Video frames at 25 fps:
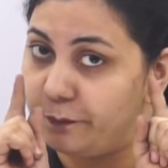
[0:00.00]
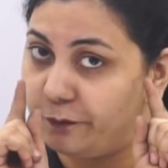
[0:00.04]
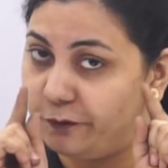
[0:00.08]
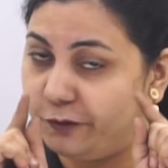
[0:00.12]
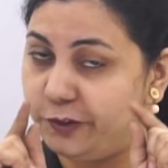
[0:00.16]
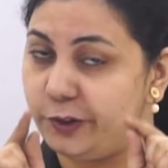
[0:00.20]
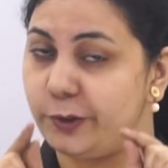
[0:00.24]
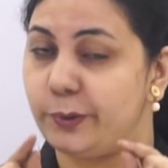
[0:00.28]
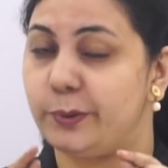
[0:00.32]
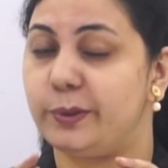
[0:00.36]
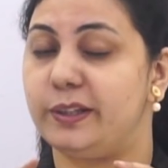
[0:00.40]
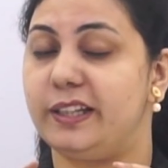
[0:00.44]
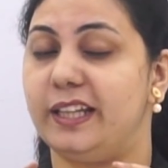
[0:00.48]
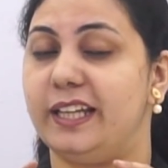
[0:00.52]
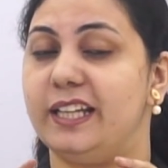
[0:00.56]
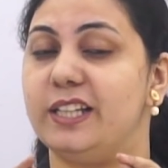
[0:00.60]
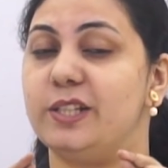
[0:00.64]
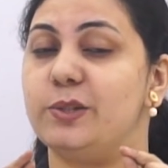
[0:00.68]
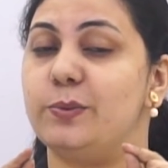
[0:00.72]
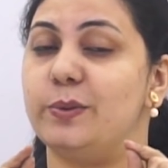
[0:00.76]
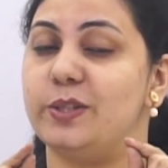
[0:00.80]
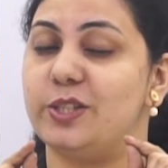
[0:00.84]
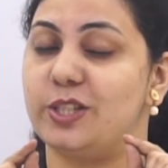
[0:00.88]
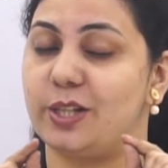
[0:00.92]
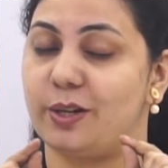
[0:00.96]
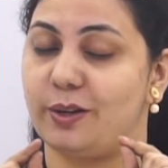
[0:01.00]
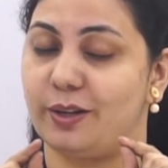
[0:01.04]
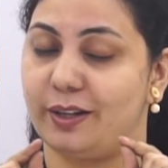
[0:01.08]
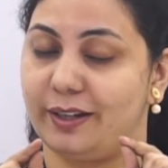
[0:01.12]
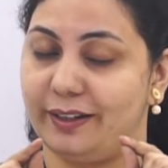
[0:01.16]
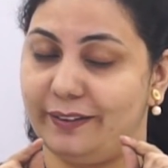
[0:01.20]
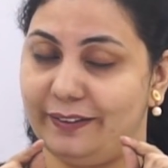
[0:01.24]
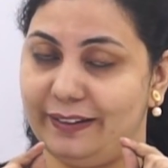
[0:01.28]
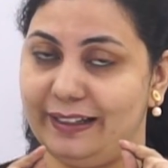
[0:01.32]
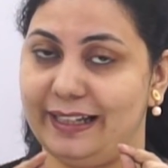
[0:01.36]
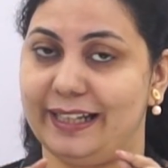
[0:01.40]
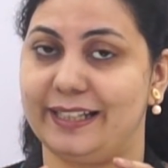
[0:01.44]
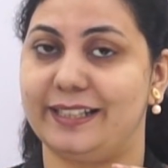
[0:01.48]
few things which are
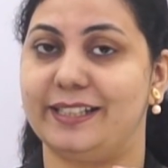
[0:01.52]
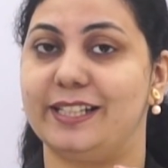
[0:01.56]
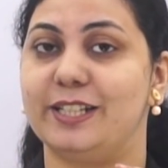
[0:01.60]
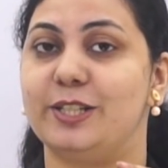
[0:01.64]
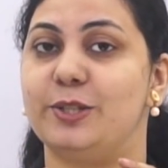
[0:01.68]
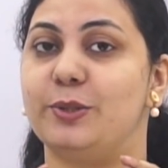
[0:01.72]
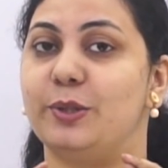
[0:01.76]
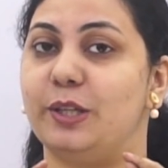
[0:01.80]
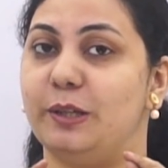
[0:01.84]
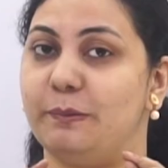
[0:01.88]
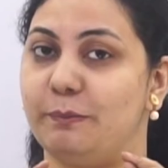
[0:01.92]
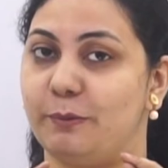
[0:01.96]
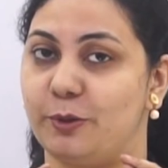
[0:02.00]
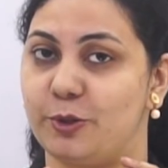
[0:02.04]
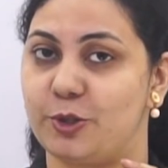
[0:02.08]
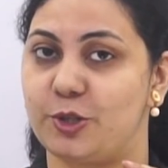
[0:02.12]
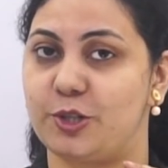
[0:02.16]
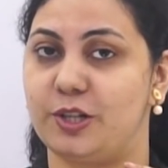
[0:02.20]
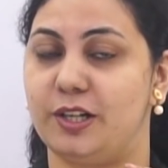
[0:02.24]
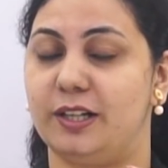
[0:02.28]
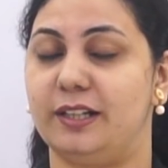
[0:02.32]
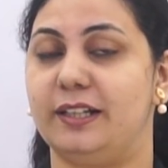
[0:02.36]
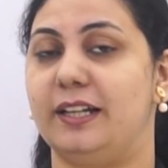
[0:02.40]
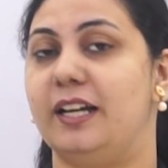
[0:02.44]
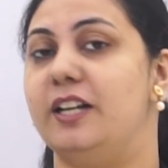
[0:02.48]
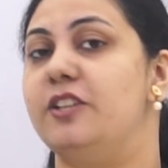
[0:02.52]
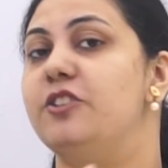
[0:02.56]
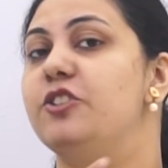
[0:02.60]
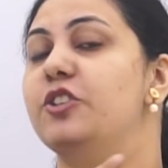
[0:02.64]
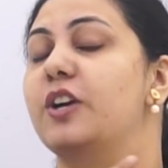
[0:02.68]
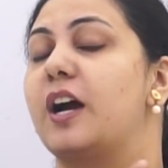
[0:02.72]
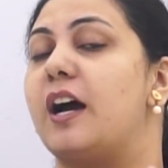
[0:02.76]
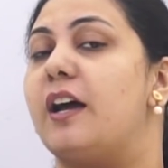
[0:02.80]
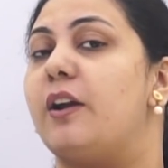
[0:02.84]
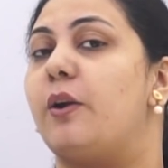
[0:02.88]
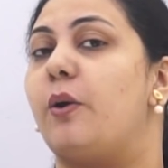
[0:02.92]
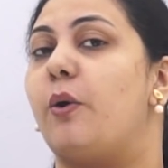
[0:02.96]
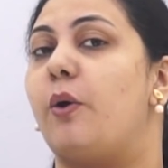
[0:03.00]
related to emotional touch
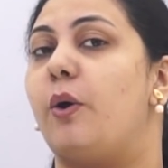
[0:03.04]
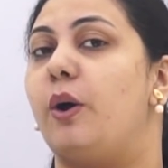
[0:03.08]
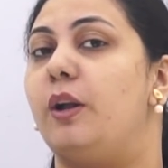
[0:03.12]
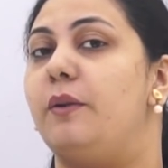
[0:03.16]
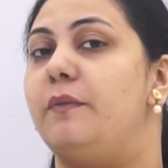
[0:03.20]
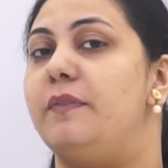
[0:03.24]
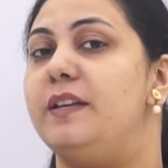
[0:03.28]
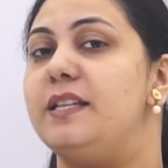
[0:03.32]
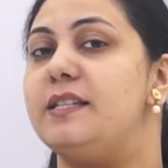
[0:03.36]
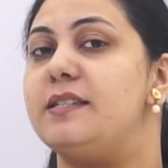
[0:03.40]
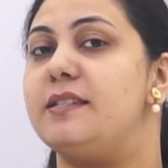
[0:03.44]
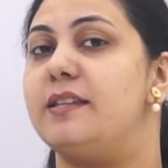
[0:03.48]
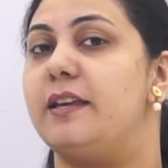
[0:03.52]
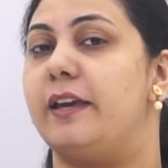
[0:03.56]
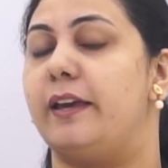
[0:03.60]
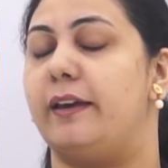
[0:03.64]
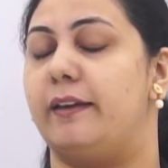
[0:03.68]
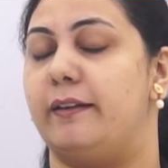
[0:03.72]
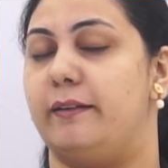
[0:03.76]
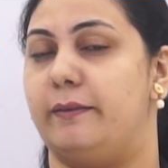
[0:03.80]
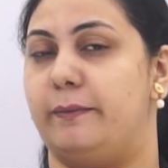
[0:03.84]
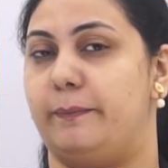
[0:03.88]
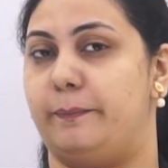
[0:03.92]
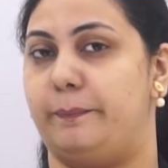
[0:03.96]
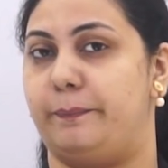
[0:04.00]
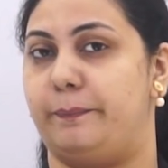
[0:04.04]
are always here.